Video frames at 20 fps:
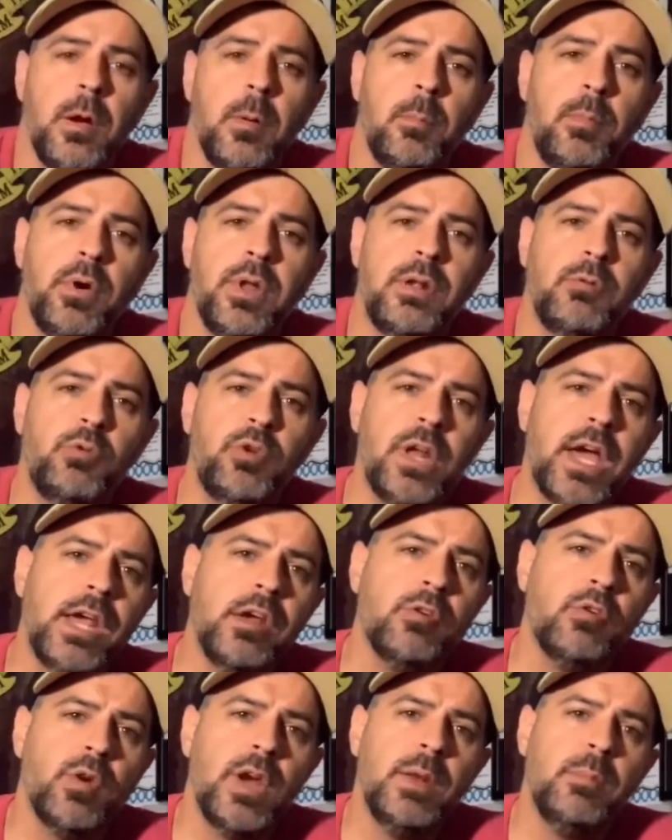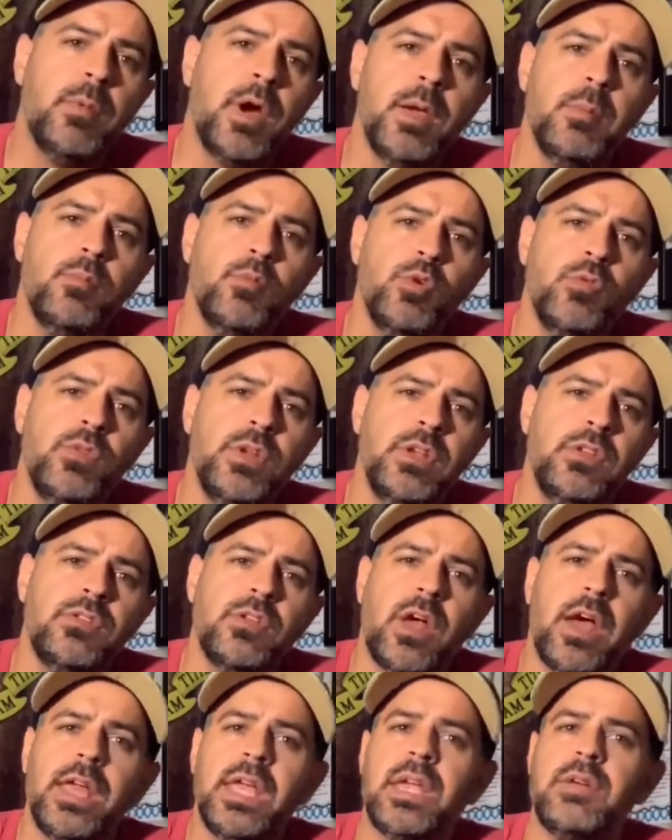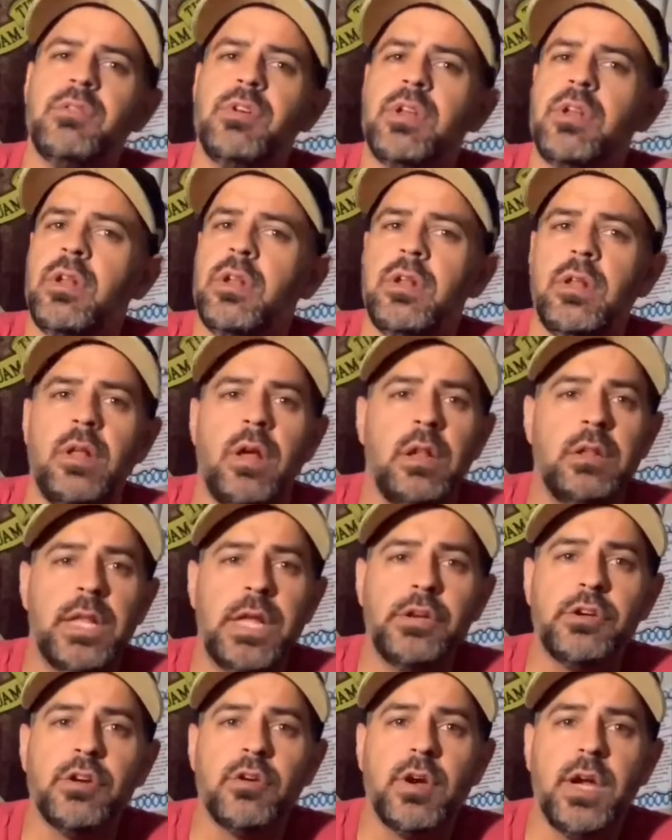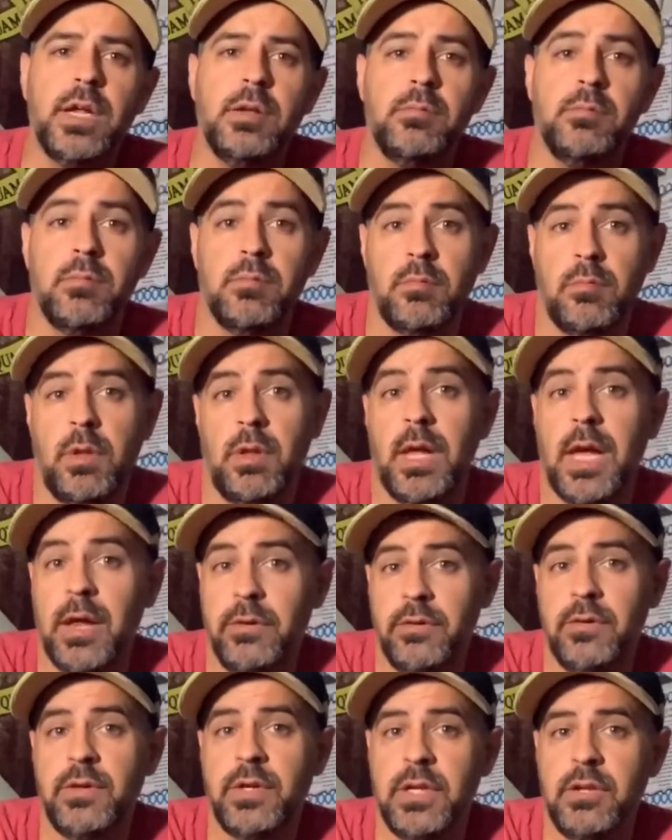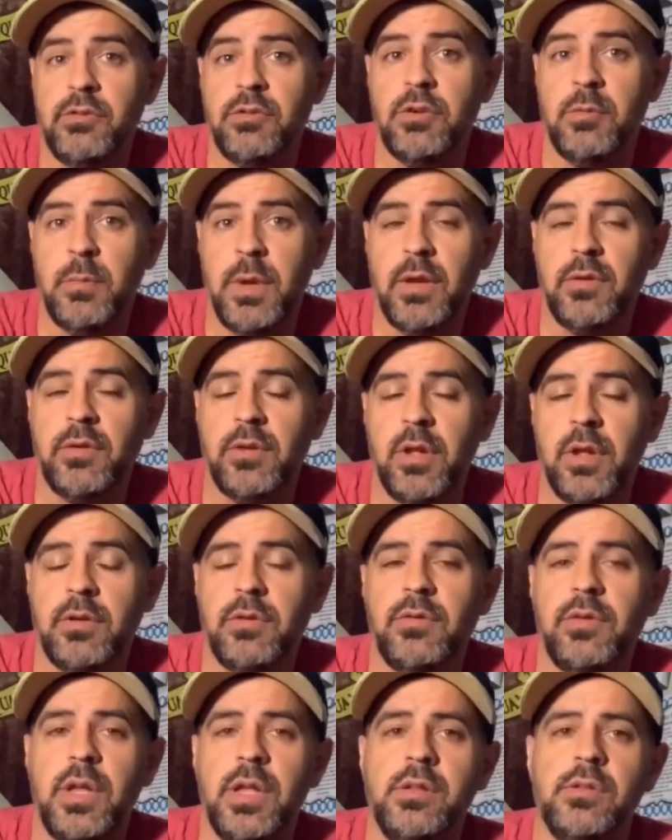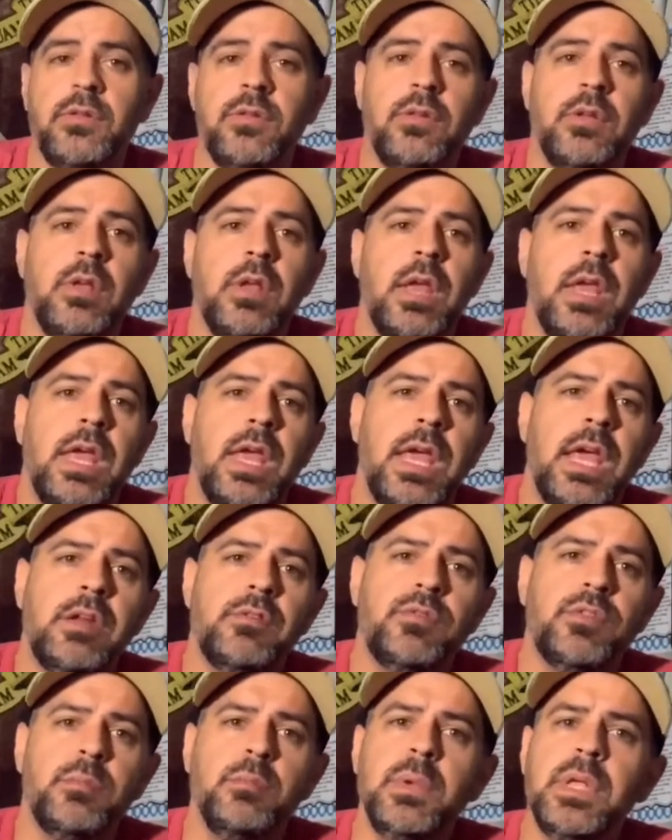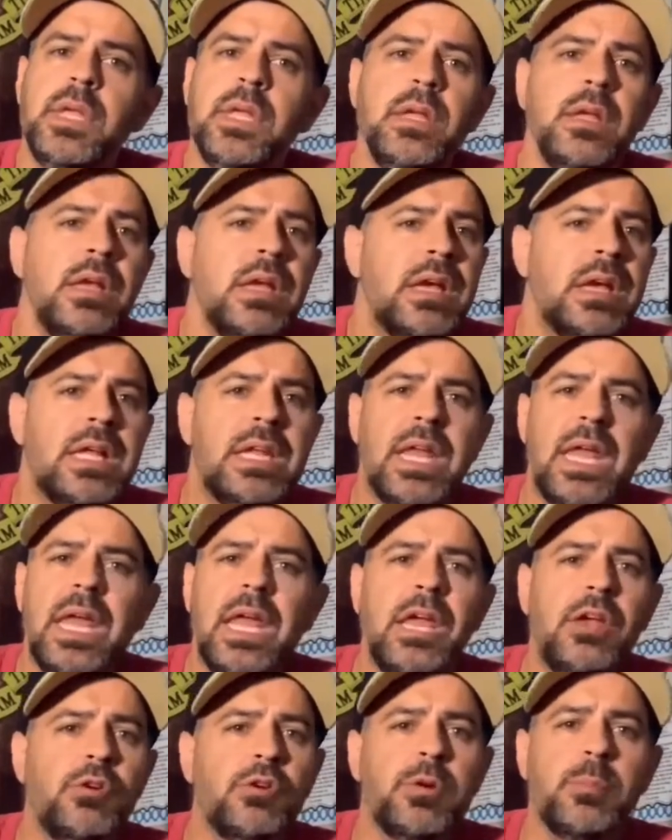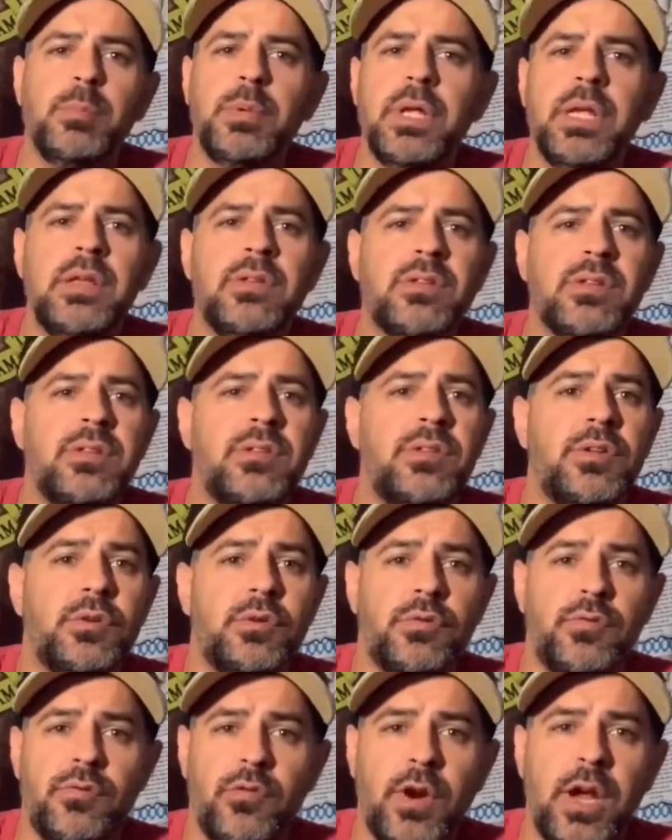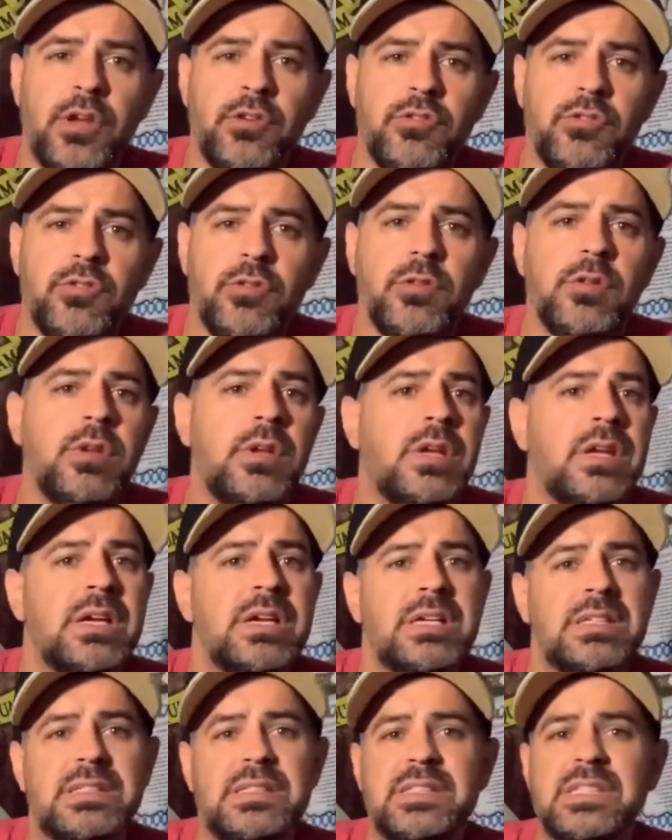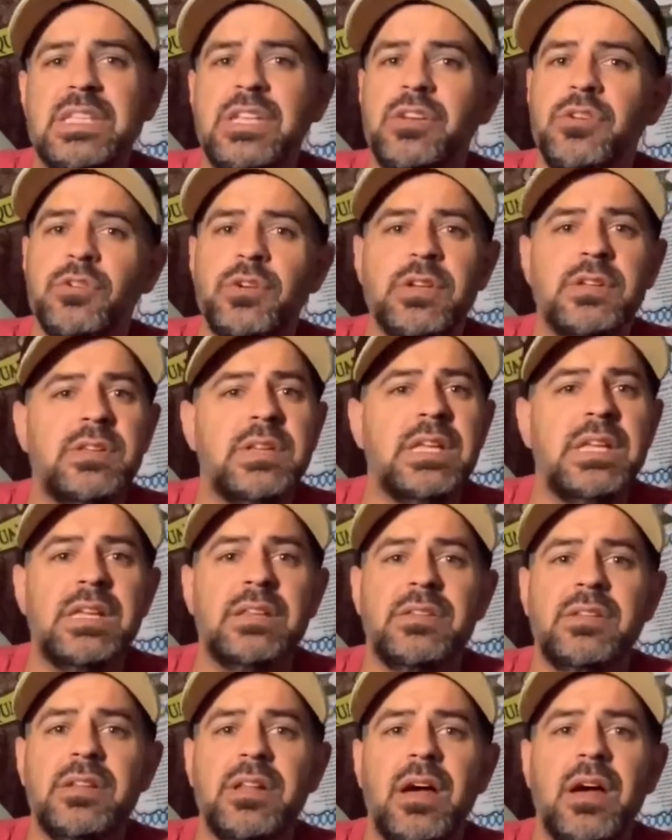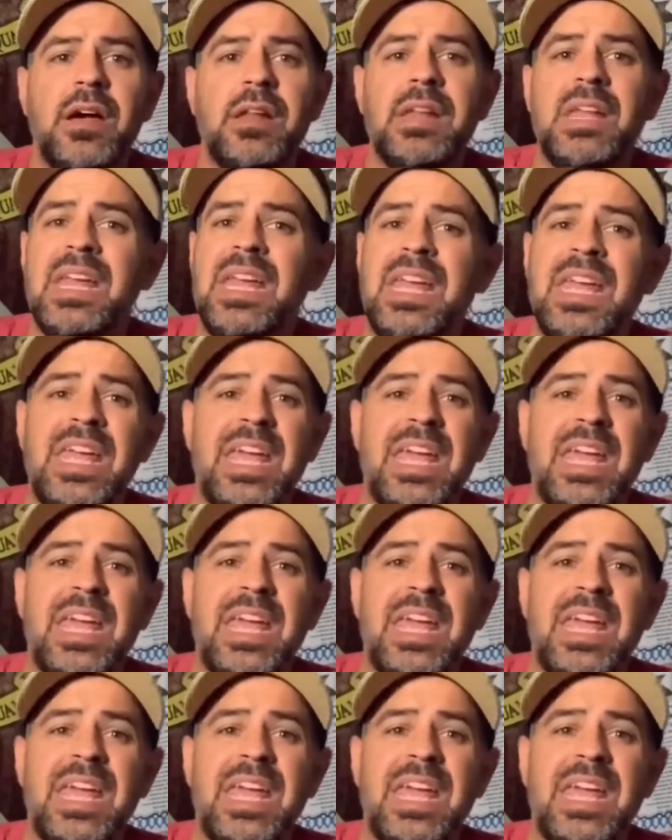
But when I grade my movies, I give it a letter grade. As a teacher, it makes a lot of sense. And for me, an A or a B is considered fresh. A C or a D is not.